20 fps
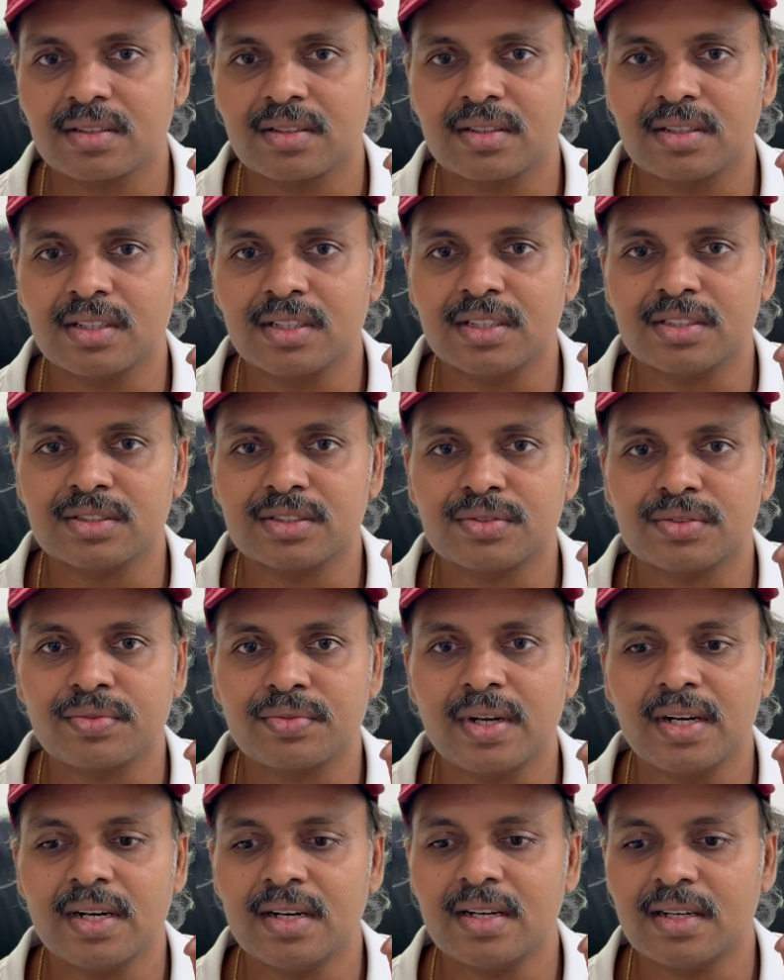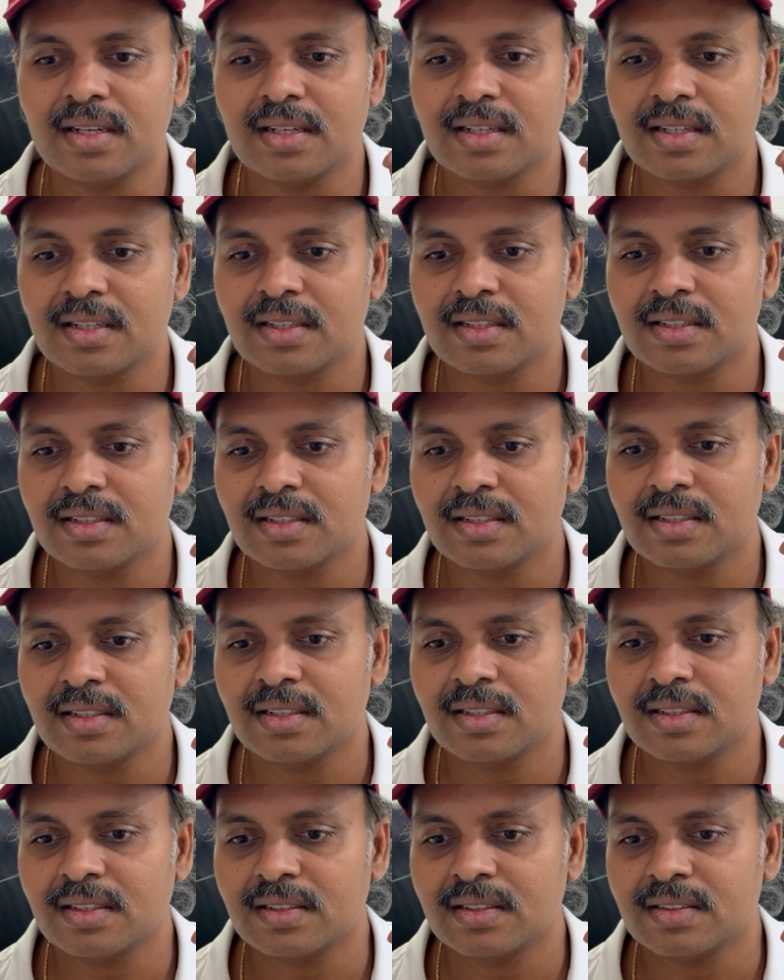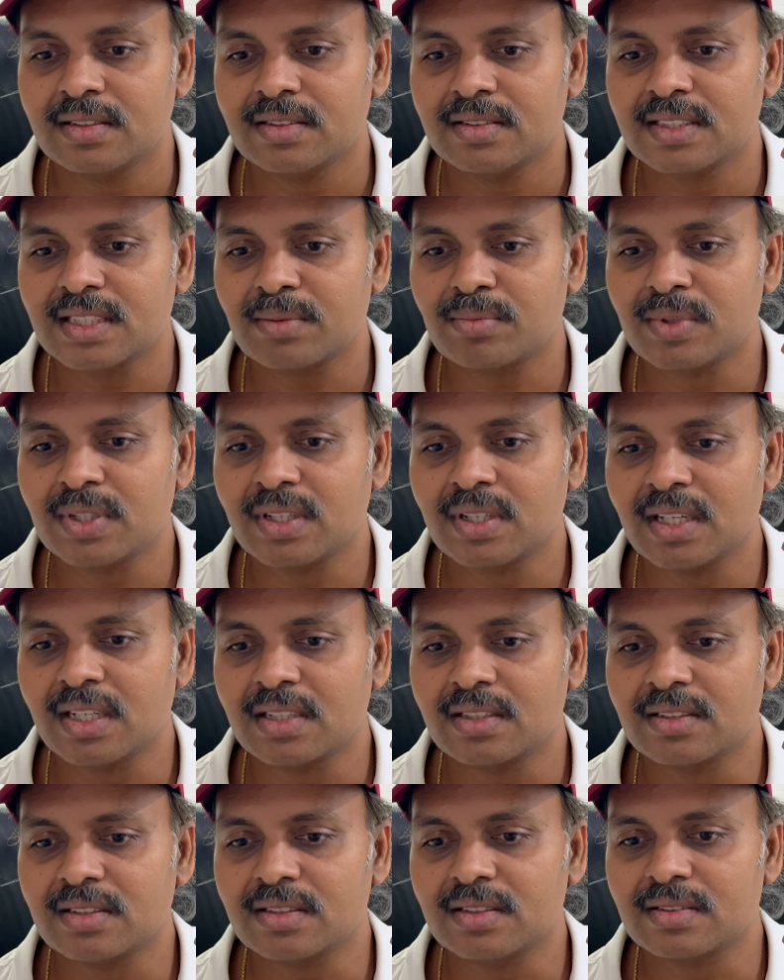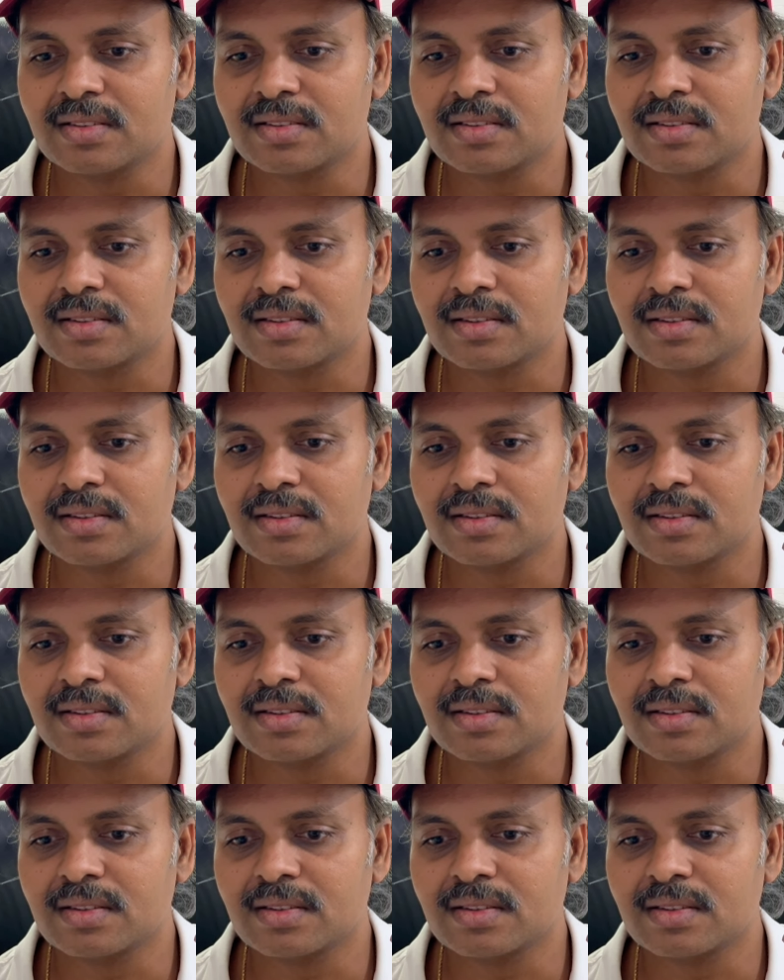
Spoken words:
is filled something like this.